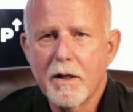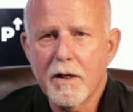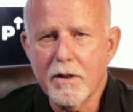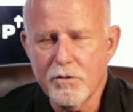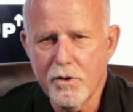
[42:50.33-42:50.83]

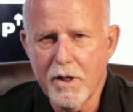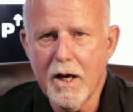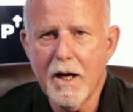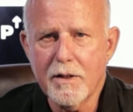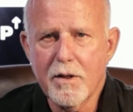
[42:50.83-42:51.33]
is
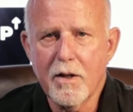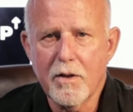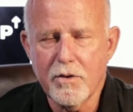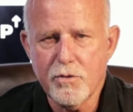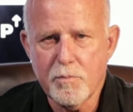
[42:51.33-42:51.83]
not
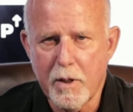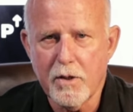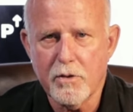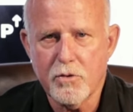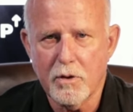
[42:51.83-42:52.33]
the
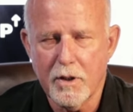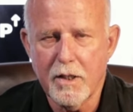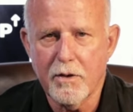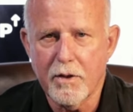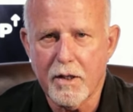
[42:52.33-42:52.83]
spiritual
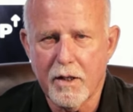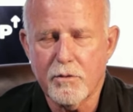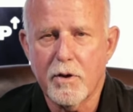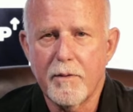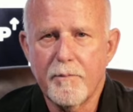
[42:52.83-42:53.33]
leader of the
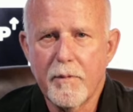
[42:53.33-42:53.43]
country.